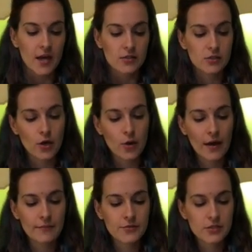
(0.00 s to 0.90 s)
So
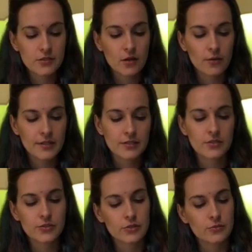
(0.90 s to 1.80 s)
I'm just going to
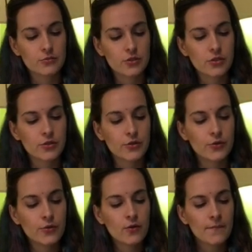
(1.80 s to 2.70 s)
do
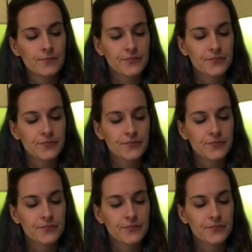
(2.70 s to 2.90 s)
2.